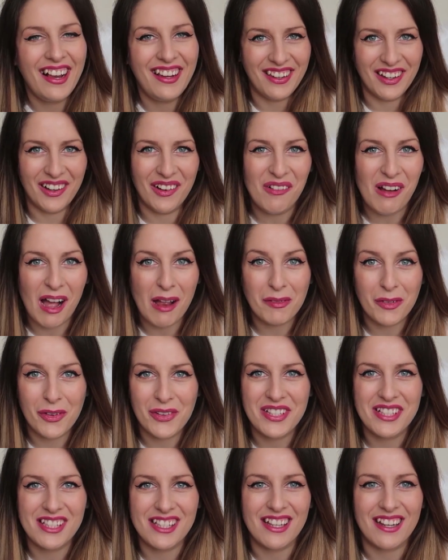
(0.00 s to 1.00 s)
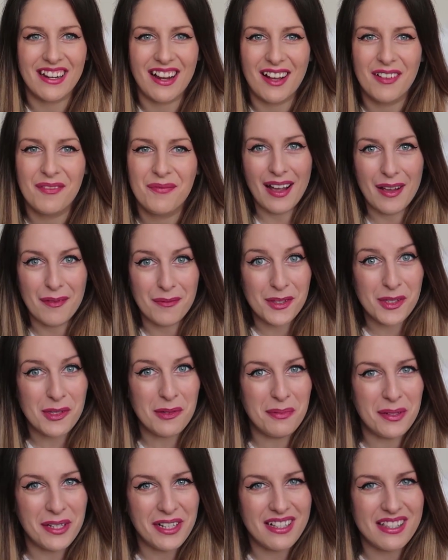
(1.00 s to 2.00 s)
hello, I'm Christina. I am
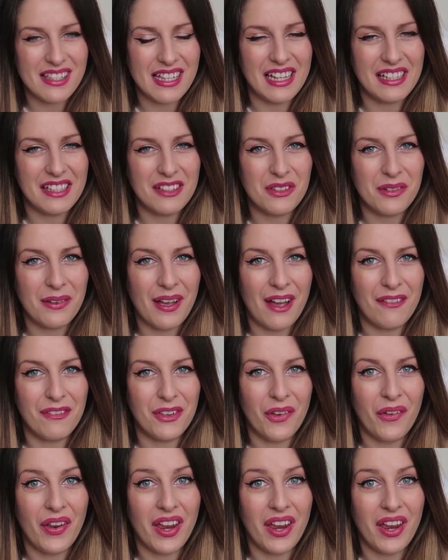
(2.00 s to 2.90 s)
super excited to have you